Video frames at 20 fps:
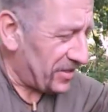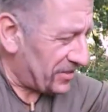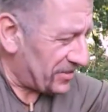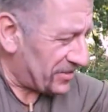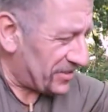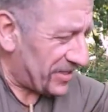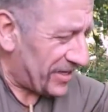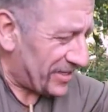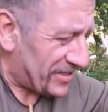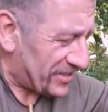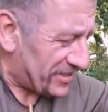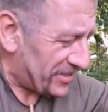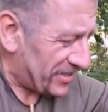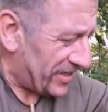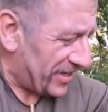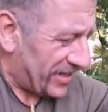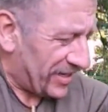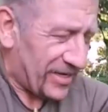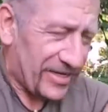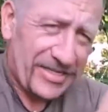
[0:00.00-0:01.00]
because this
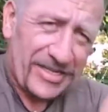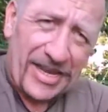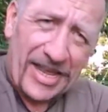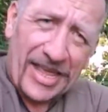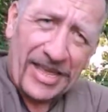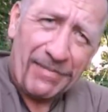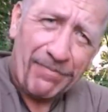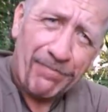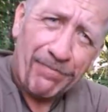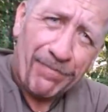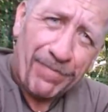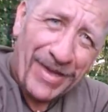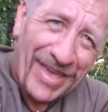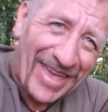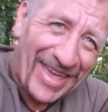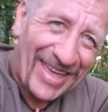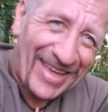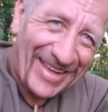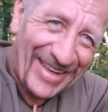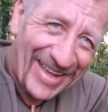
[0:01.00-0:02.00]
is a
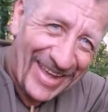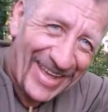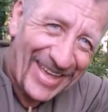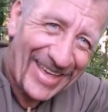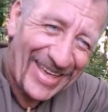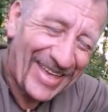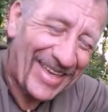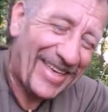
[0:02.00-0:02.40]
pig.